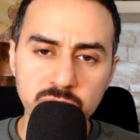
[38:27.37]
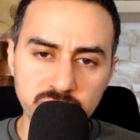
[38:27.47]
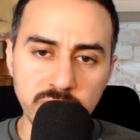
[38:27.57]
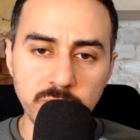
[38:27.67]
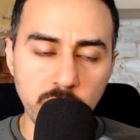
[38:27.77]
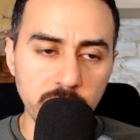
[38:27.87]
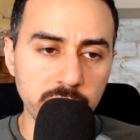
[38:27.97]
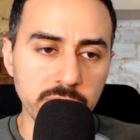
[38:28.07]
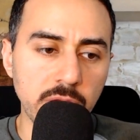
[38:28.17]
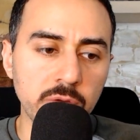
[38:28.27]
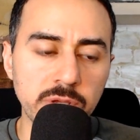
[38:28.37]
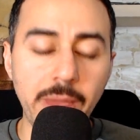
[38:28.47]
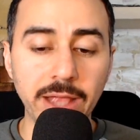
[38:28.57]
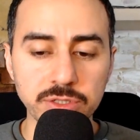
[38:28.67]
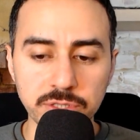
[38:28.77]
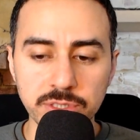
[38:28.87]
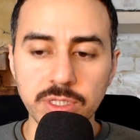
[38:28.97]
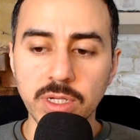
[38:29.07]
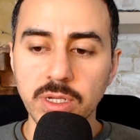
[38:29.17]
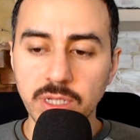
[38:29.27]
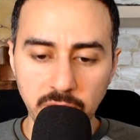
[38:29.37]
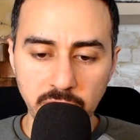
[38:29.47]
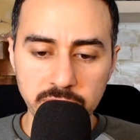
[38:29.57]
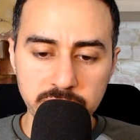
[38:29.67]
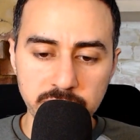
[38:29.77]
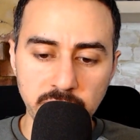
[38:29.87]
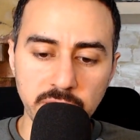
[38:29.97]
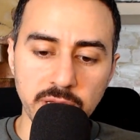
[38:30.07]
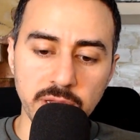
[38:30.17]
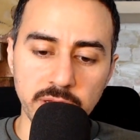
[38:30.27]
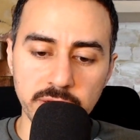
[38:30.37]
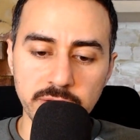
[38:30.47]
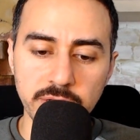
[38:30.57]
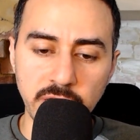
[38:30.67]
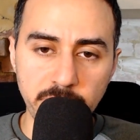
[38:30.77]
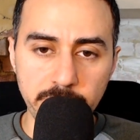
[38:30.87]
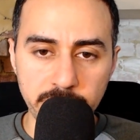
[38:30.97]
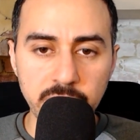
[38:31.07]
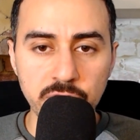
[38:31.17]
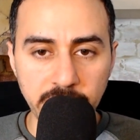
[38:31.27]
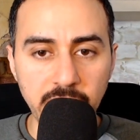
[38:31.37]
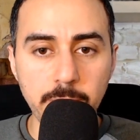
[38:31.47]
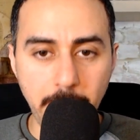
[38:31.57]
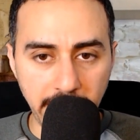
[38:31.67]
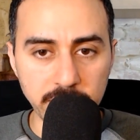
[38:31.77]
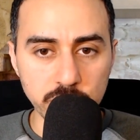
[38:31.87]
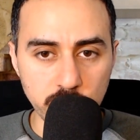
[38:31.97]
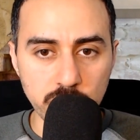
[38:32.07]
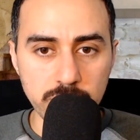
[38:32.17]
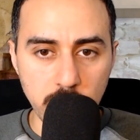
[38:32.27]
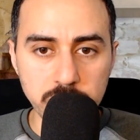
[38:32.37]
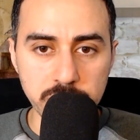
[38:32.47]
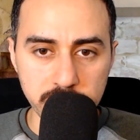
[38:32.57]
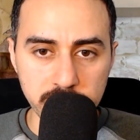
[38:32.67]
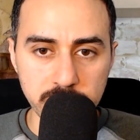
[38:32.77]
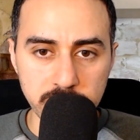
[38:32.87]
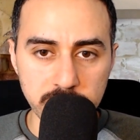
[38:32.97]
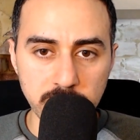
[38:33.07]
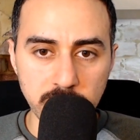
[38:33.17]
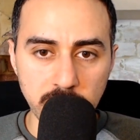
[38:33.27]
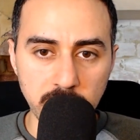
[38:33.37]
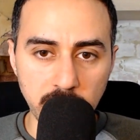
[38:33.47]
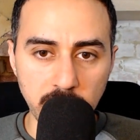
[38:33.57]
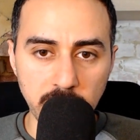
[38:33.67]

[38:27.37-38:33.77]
what's really important, I would imagine, is kind of learning how to manage your emotions be-